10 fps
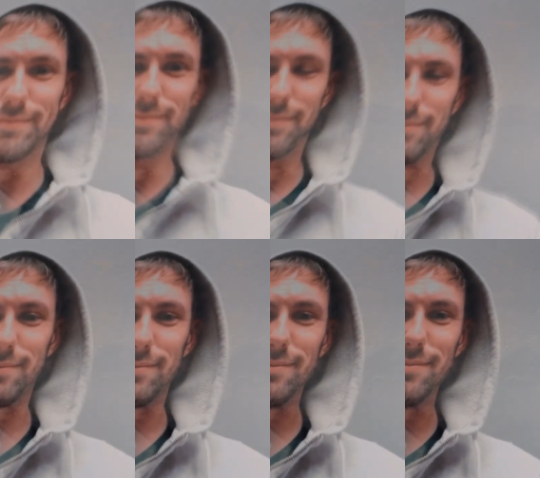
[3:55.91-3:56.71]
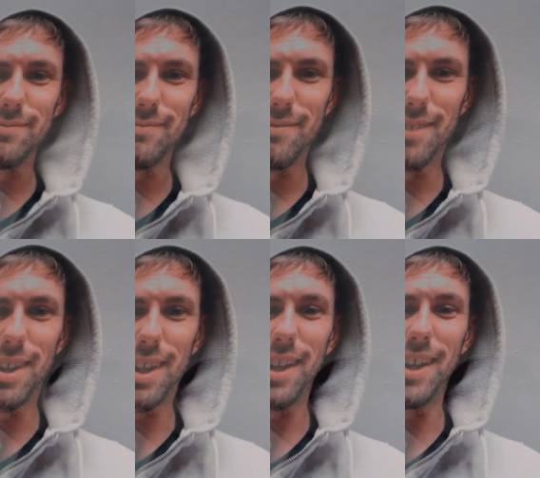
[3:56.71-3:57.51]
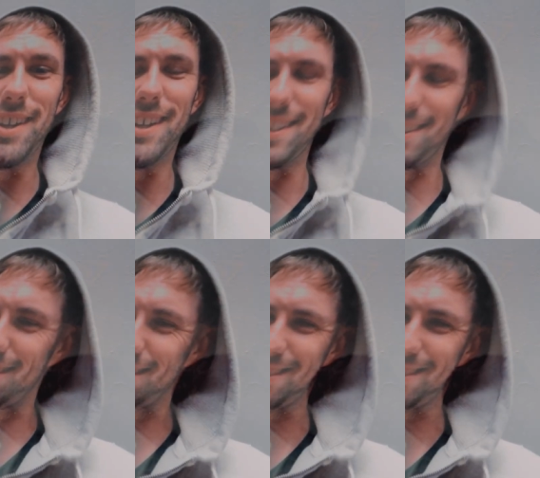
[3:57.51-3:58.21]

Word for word: this morning. Uh, huh.